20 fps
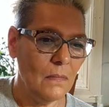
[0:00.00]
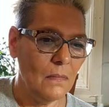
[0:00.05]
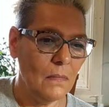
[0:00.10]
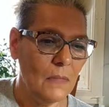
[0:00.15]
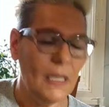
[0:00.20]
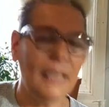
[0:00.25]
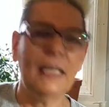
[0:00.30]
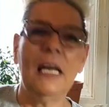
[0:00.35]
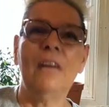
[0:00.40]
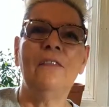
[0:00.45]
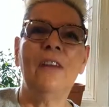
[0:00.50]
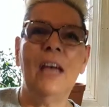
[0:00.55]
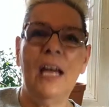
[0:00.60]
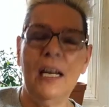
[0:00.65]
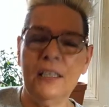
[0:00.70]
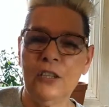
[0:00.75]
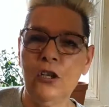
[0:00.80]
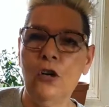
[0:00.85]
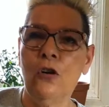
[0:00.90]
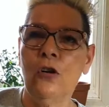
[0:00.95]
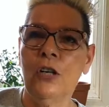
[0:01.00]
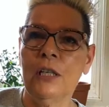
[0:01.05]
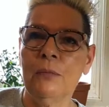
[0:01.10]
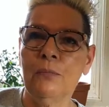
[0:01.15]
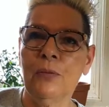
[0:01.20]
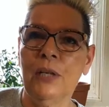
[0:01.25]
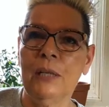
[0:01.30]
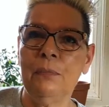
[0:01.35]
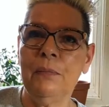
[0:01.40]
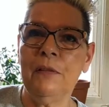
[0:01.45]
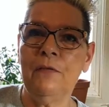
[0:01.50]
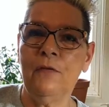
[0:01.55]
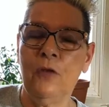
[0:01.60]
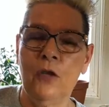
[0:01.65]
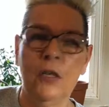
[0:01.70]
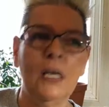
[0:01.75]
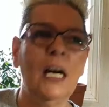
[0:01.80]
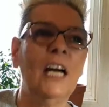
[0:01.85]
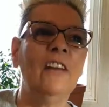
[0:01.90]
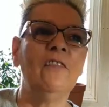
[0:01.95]
Like I've had cornbread
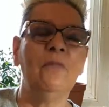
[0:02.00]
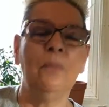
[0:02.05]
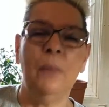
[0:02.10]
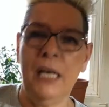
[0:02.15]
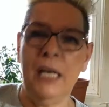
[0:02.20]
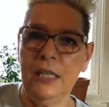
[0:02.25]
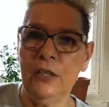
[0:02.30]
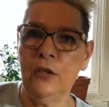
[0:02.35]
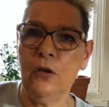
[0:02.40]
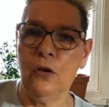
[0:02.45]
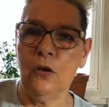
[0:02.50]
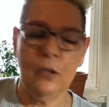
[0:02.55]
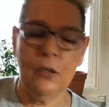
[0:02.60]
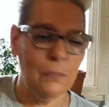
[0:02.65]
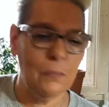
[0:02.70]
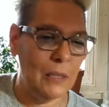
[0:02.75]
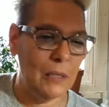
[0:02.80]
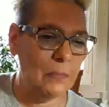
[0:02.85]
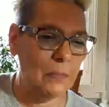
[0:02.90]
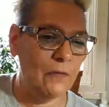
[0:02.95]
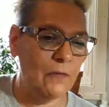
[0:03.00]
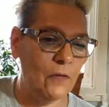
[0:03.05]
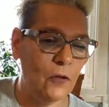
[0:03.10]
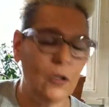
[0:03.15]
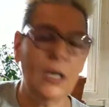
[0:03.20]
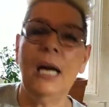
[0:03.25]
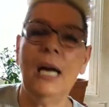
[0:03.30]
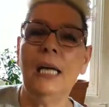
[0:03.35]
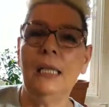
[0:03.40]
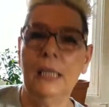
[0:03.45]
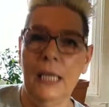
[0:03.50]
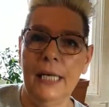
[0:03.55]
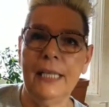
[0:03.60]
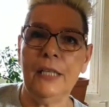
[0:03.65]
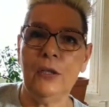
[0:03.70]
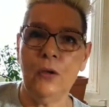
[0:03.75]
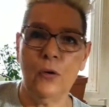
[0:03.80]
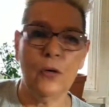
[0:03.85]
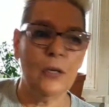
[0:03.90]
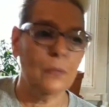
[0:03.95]
before. I've made cornbread before. I like
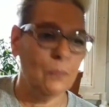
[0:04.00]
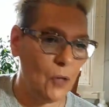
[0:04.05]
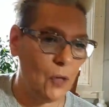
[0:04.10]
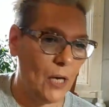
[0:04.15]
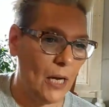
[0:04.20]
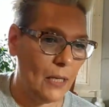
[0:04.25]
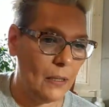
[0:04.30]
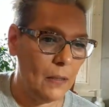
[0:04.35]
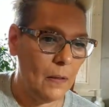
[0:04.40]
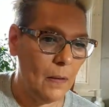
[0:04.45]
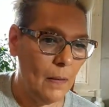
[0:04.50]
cornbread.